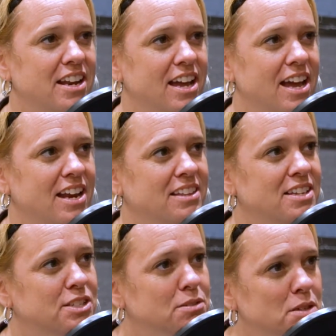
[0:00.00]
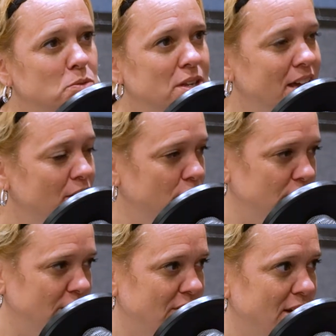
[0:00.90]
I think sometimes we count
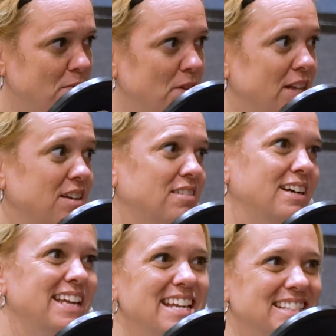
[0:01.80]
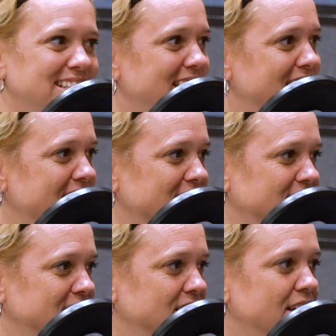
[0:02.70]
ourselves out. We're like, oh, I can't say that
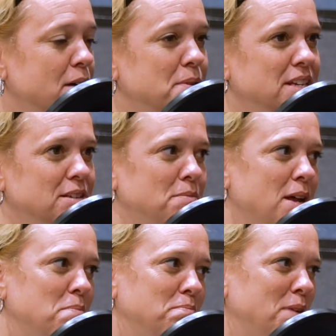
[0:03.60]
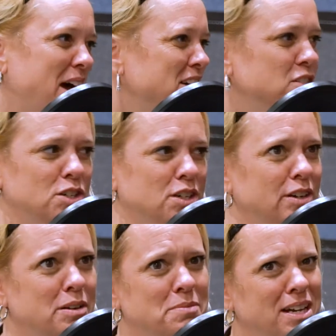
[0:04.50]
to them because I'm not a pastor
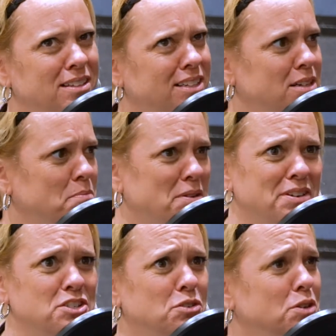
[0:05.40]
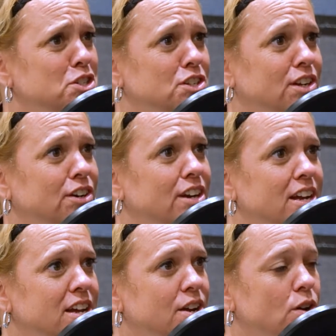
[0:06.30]
or I'm not like a professional Christian
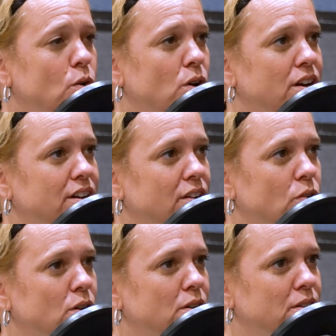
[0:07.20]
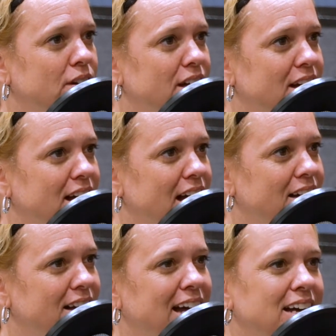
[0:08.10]
or
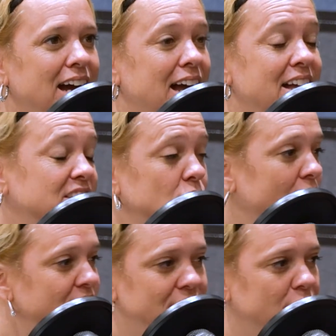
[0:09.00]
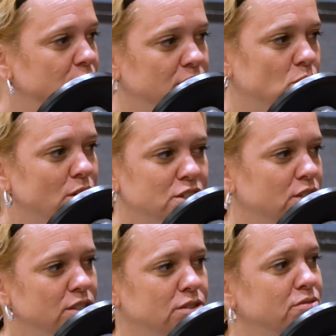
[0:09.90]
I still have doubts and
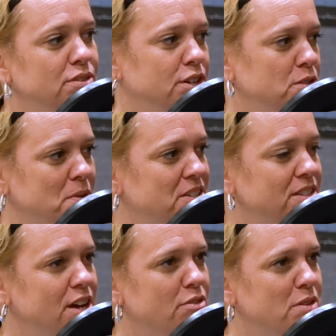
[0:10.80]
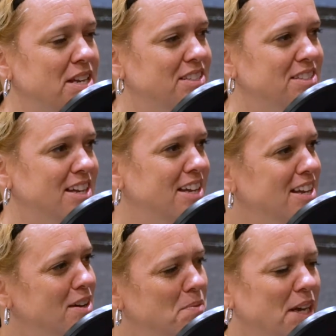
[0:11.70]
questions and fears myself. And it's like,
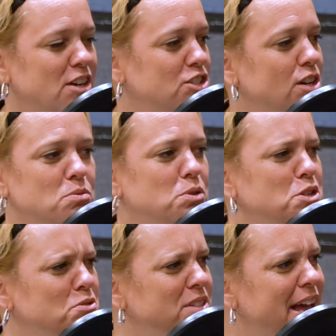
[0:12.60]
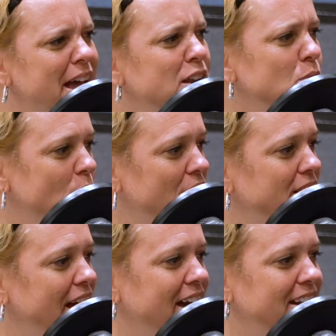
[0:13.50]
my gosh, God will use anyone
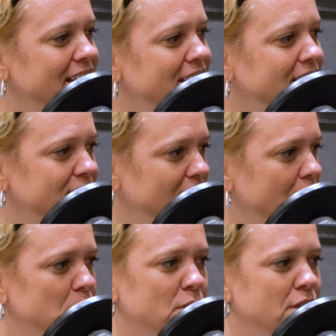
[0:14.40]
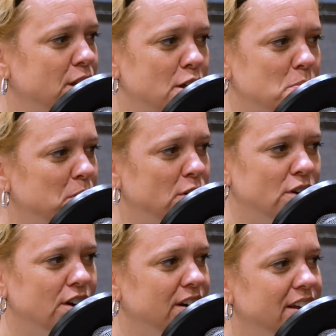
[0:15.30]
at any time with an open
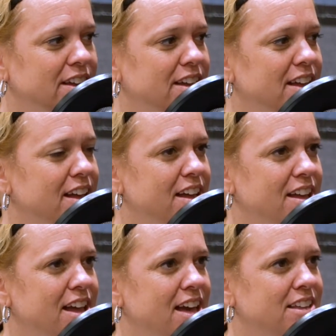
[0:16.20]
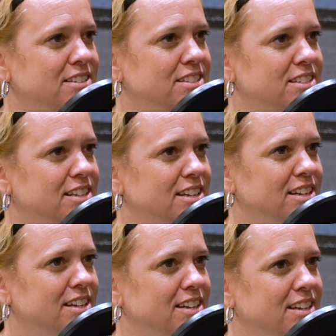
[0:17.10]
heart and
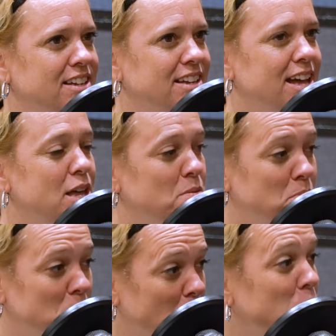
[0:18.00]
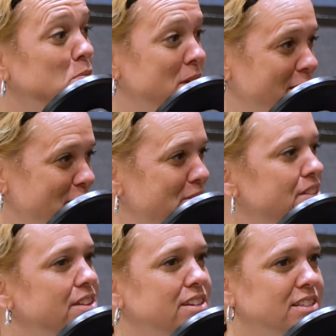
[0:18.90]
a bold mouth
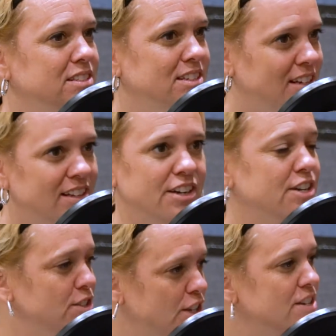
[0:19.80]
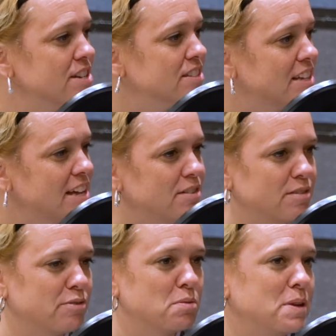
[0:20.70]
to declare his goodness. And
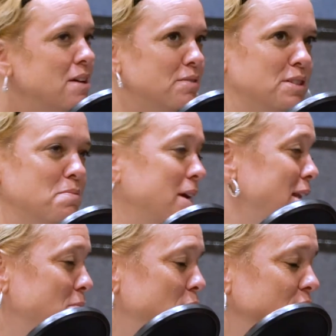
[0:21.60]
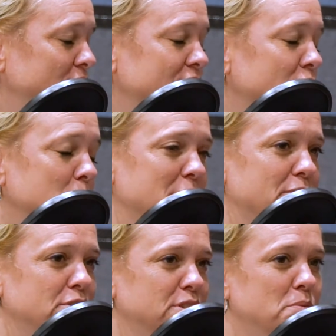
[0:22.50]
for me, it was a man named Jose Angel, but
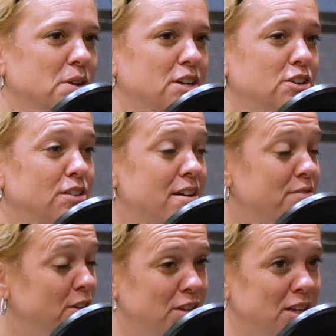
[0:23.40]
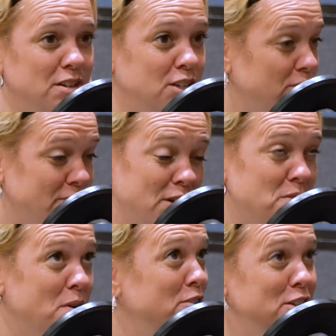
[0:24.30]
for someone in your life, it very
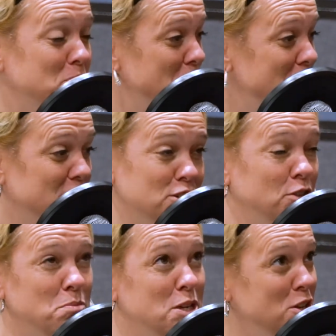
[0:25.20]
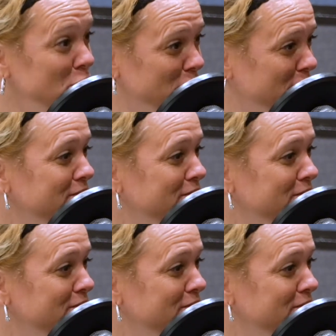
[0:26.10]
well could be and should be you.